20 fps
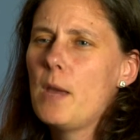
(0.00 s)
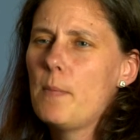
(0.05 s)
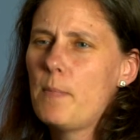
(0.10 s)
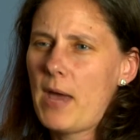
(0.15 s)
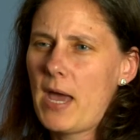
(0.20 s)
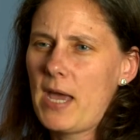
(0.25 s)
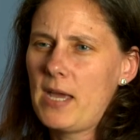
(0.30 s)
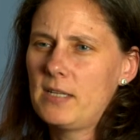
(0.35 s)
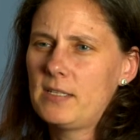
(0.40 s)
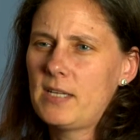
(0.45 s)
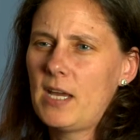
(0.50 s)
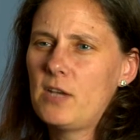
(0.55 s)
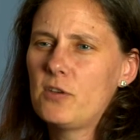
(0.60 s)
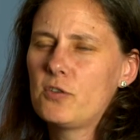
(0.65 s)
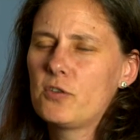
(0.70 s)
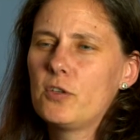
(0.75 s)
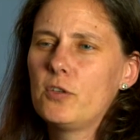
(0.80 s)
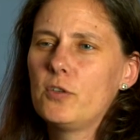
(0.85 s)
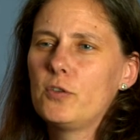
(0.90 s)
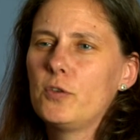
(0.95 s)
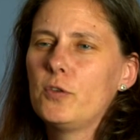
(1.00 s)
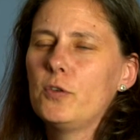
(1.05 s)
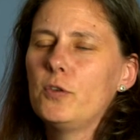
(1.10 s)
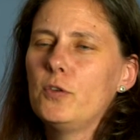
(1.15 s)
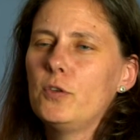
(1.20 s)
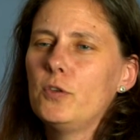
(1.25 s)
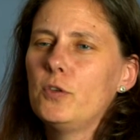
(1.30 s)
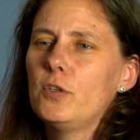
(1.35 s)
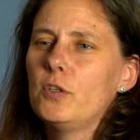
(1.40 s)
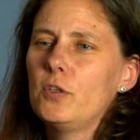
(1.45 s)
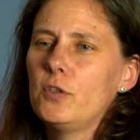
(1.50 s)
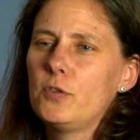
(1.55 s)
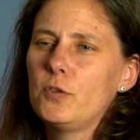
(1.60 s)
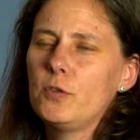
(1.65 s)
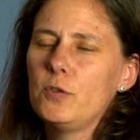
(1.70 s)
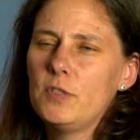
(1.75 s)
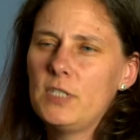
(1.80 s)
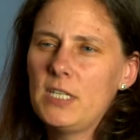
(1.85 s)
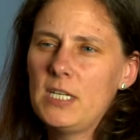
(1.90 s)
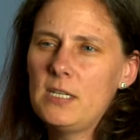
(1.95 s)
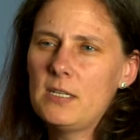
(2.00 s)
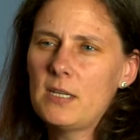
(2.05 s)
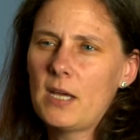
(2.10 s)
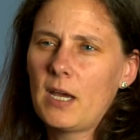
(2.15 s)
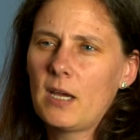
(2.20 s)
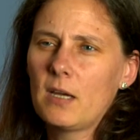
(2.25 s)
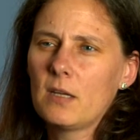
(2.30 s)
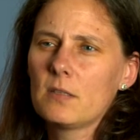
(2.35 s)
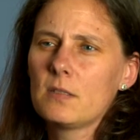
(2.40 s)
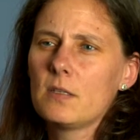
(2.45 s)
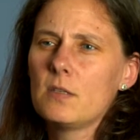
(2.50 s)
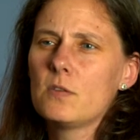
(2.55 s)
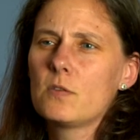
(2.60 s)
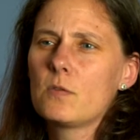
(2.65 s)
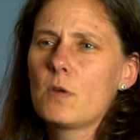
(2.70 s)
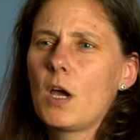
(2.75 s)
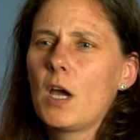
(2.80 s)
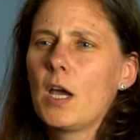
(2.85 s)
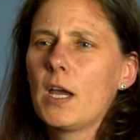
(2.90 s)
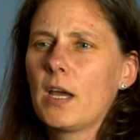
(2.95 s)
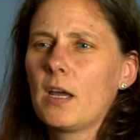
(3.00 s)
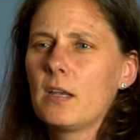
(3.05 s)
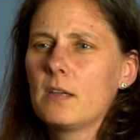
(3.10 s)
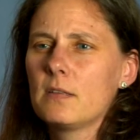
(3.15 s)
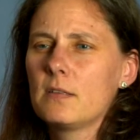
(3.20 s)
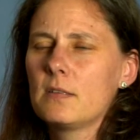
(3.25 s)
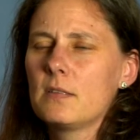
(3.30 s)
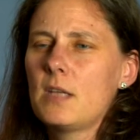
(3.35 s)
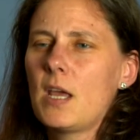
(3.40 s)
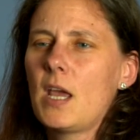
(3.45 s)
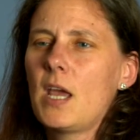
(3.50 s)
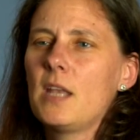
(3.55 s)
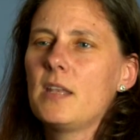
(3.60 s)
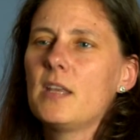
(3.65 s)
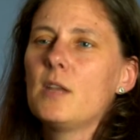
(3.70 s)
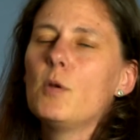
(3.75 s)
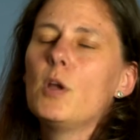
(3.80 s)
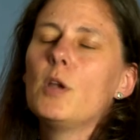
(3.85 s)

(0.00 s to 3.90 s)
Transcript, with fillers: pay attention to to details and try and understand and,